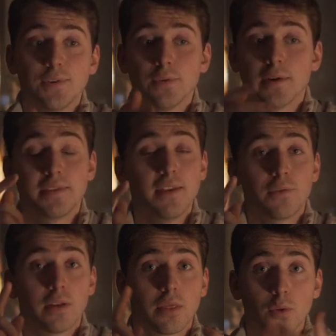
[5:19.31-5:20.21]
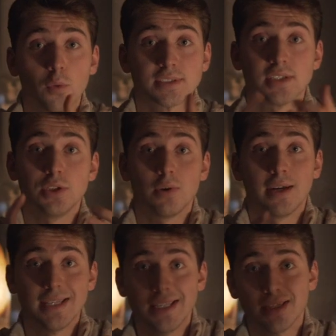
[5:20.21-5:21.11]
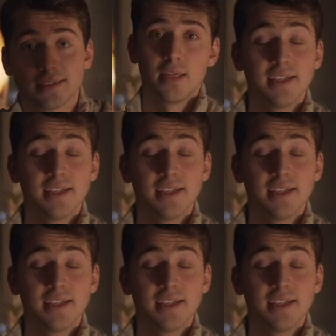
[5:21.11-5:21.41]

You have different thoughts and new ideas.